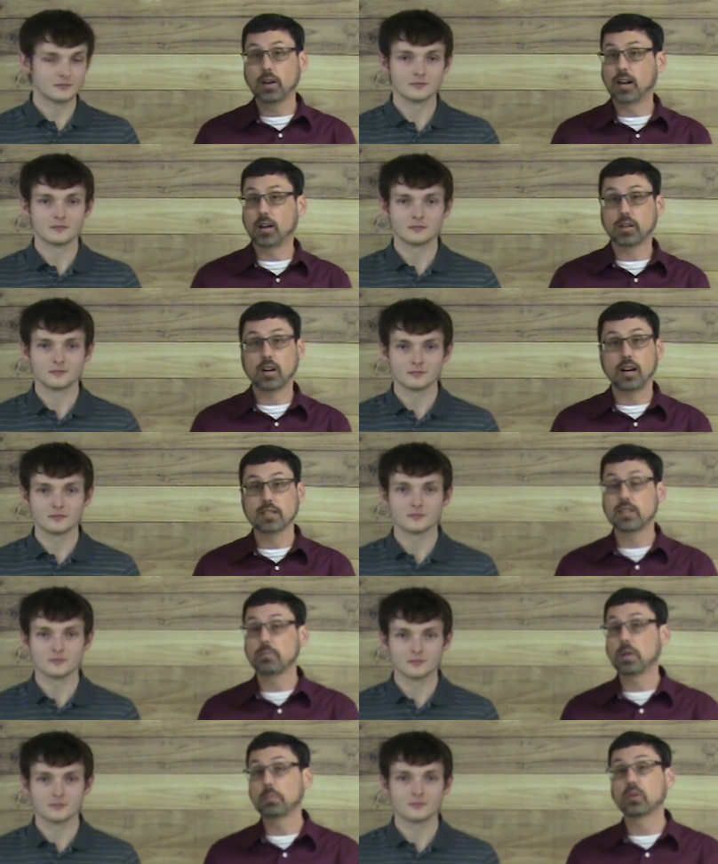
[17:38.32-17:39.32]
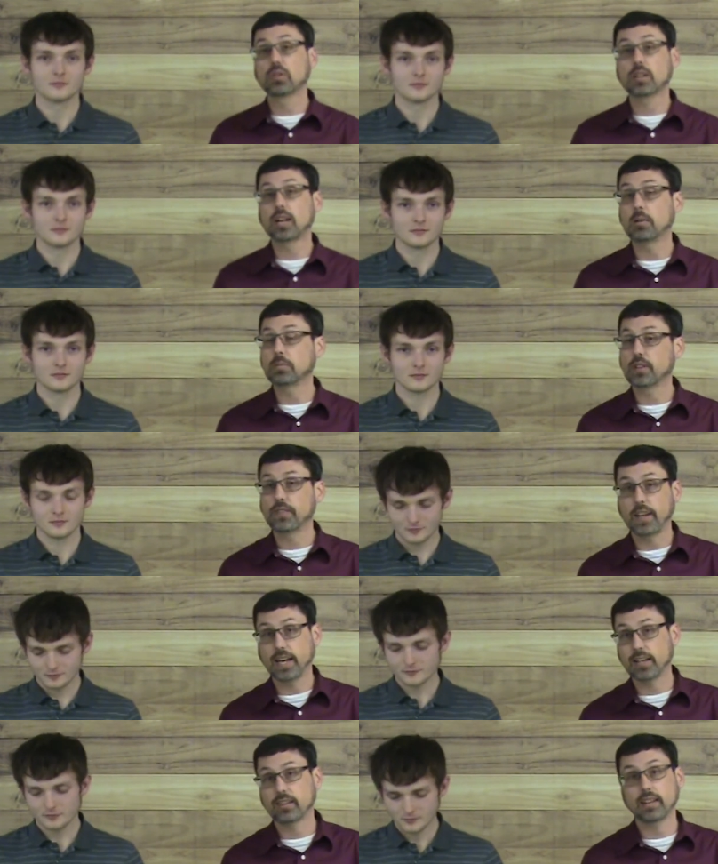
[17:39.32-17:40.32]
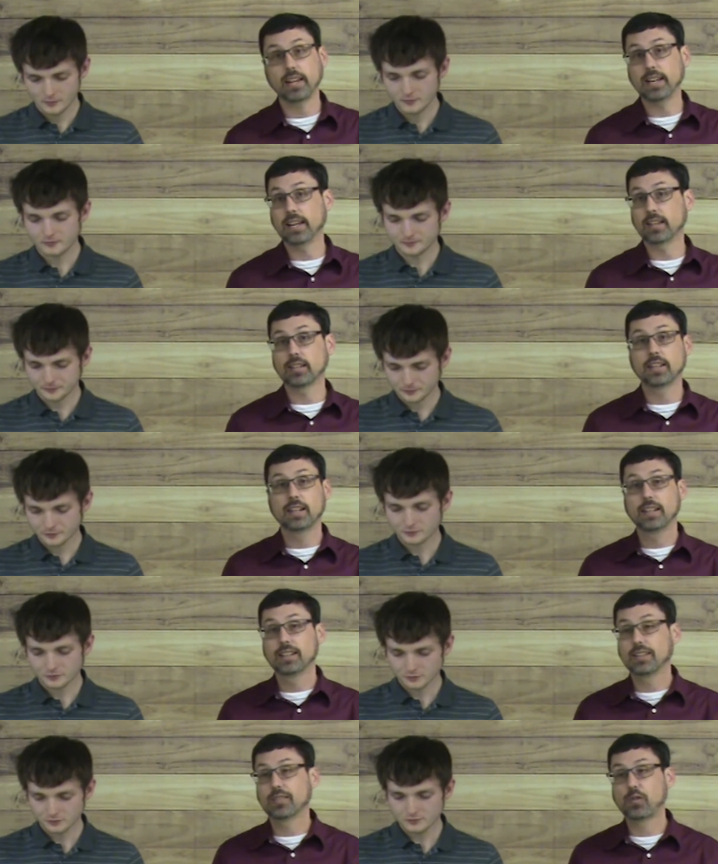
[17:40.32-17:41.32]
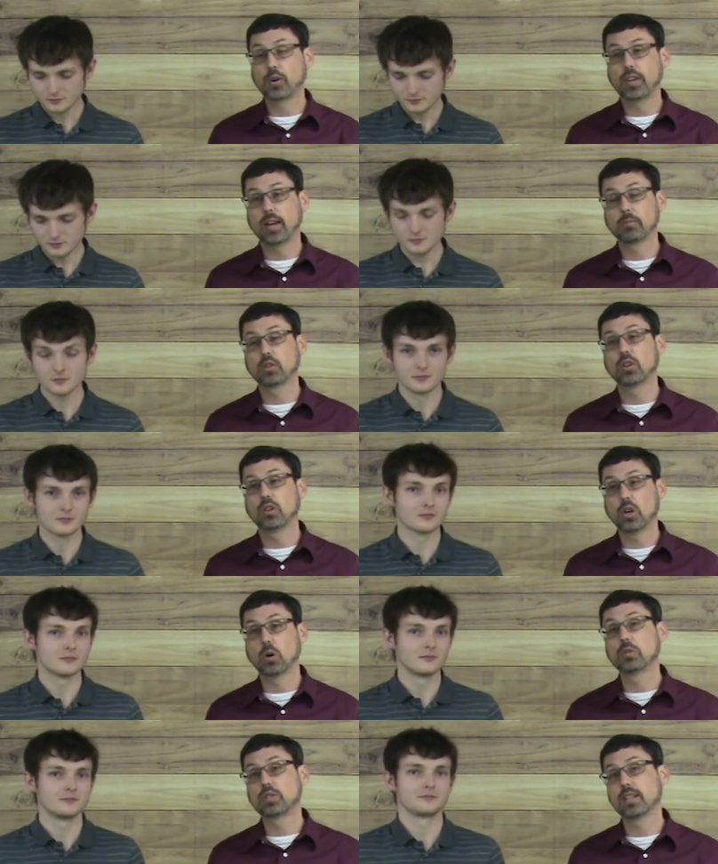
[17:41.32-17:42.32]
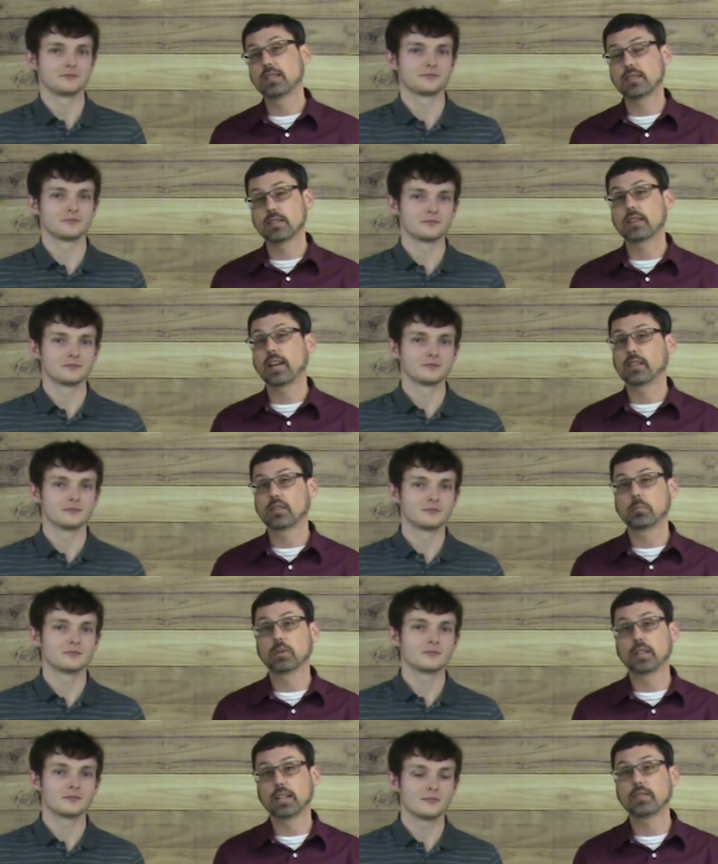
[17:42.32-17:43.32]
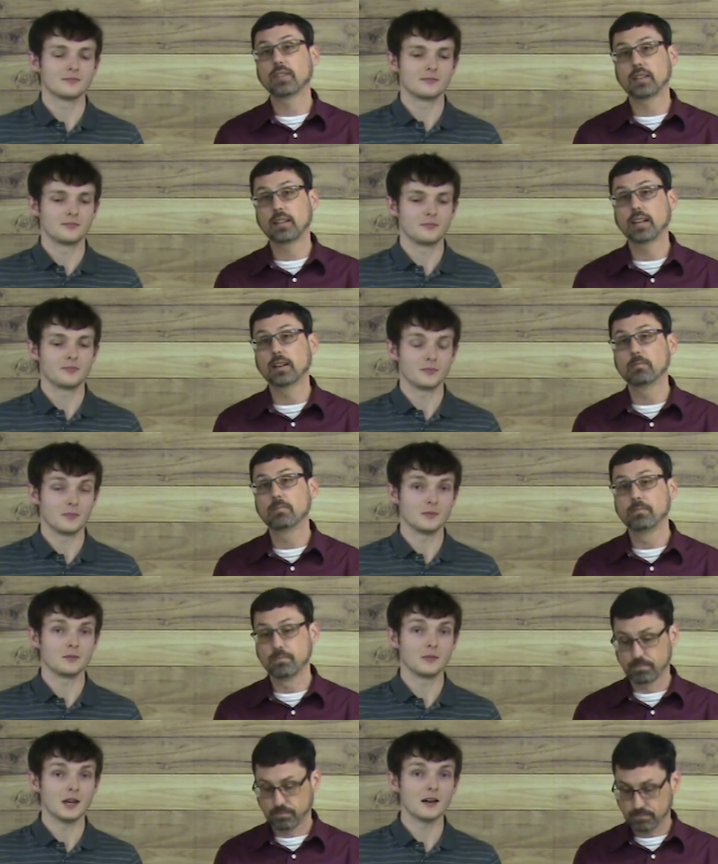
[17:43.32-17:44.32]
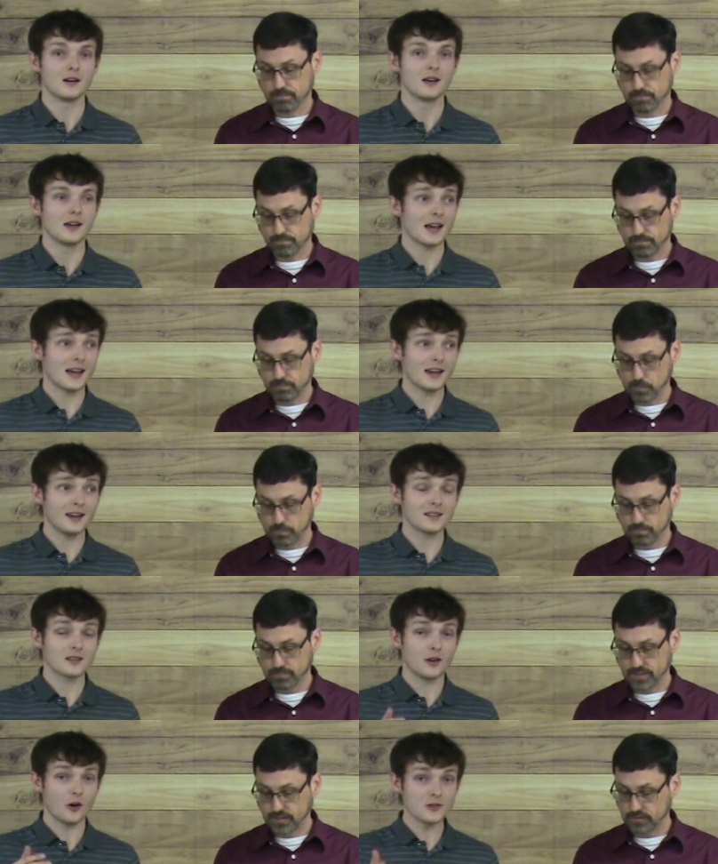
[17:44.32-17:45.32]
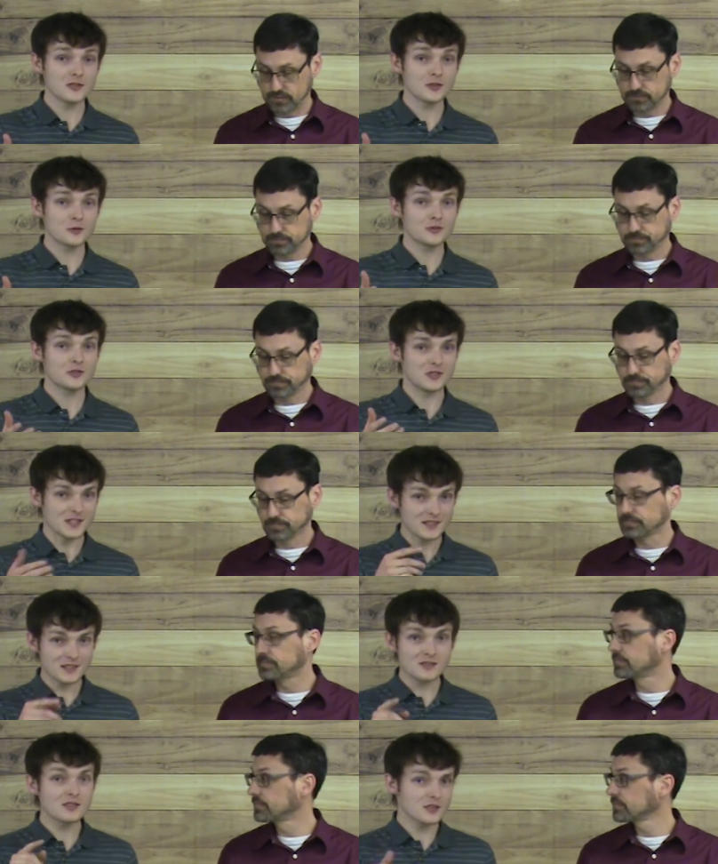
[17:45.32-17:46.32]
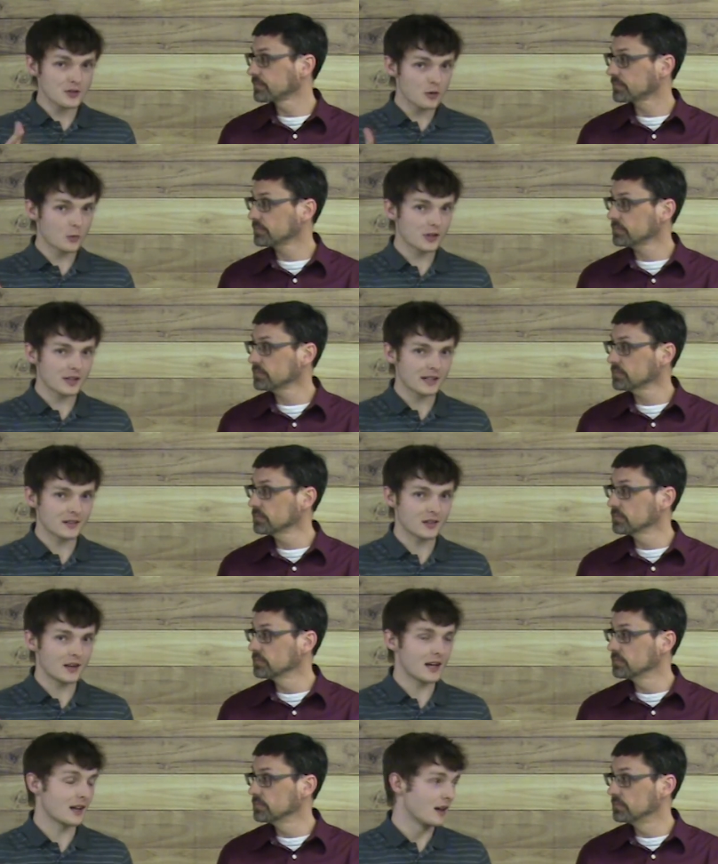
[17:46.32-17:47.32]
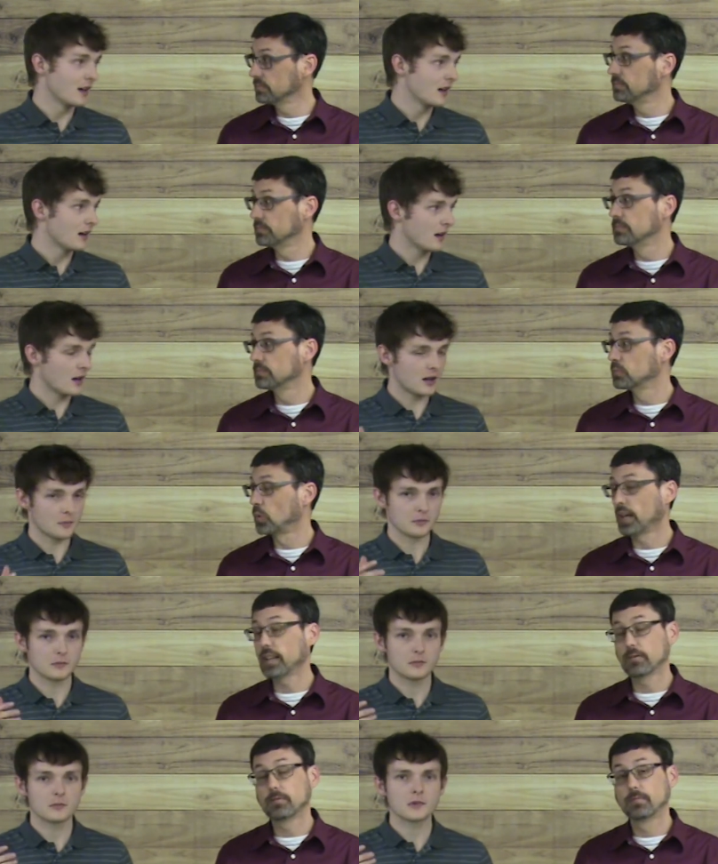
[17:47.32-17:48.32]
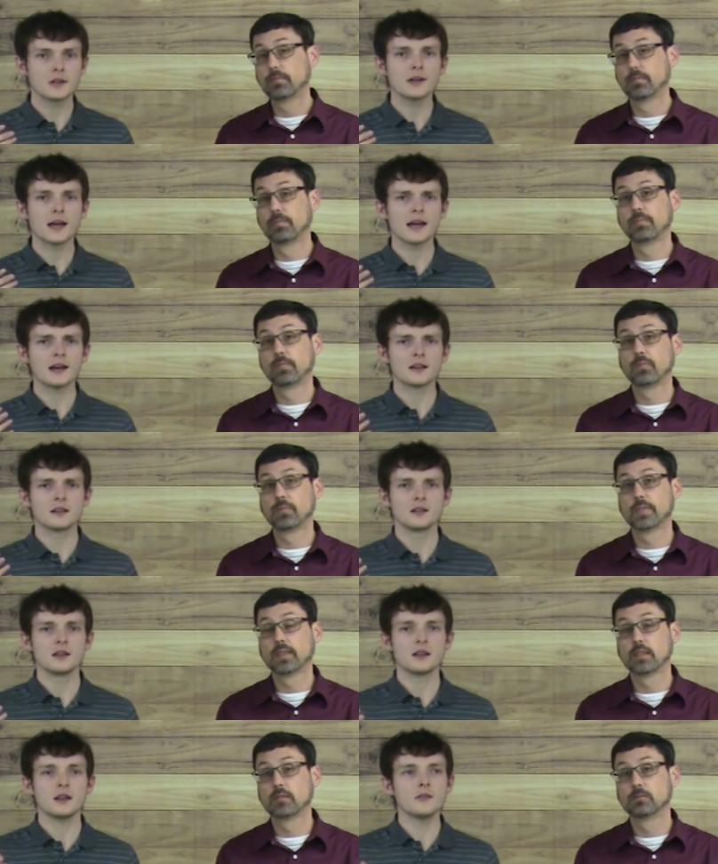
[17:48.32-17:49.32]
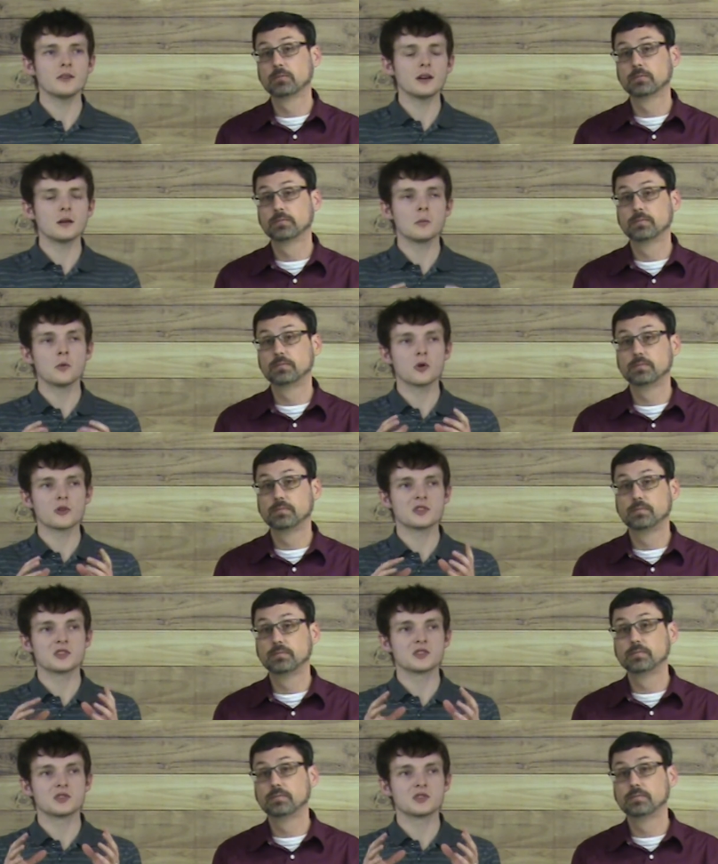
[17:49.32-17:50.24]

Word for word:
Speaker 1: uh, causing people to come to faith and for them to know Jesus and to believe in Him.
Speaker 2: Yeah, and also Jesus is still working today. Um, right. And even in a more